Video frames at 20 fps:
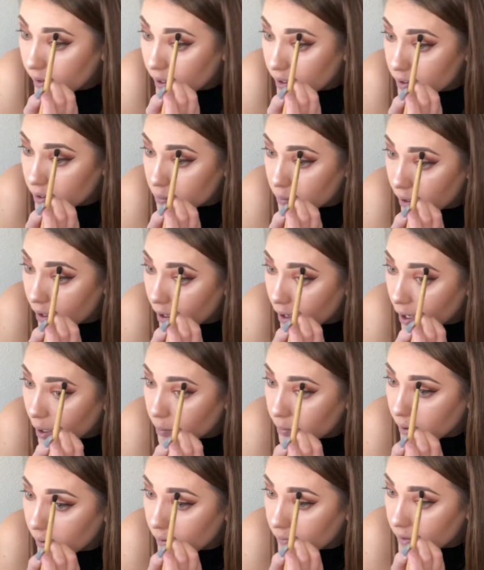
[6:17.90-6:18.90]
that into my
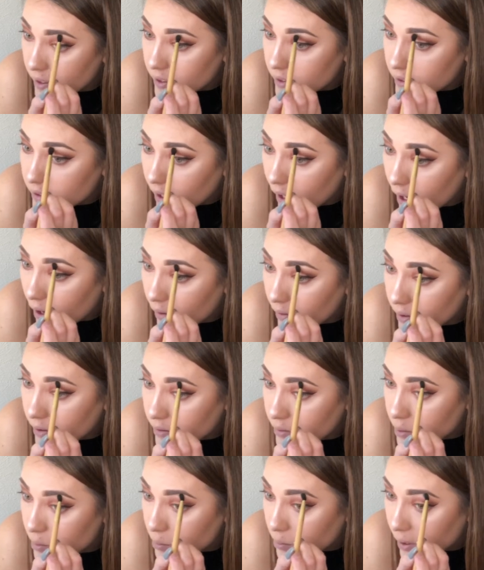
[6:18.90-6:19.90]
eyebrow and then down
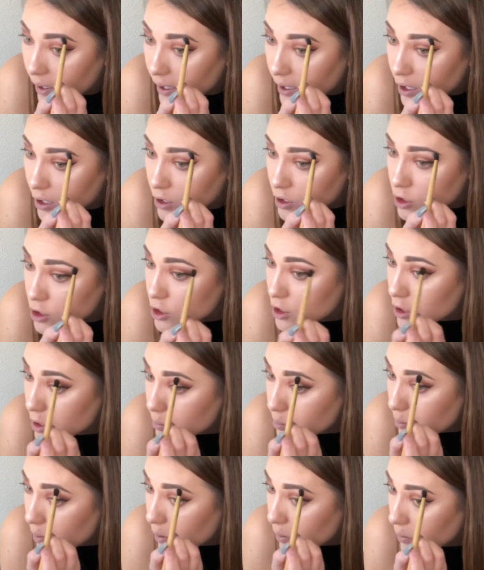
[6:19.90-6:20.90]
into my
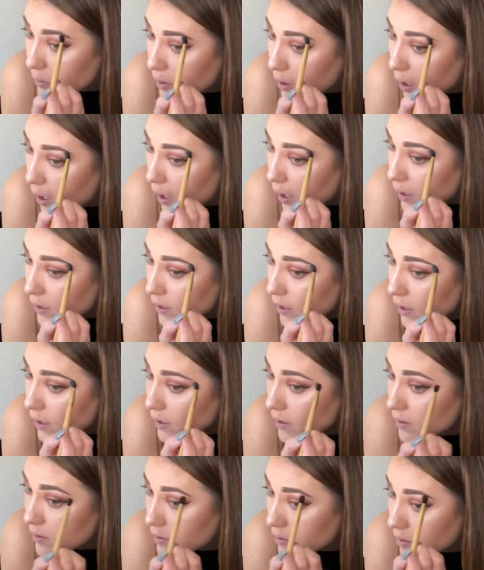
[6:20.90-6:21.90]
cheekbone highlight.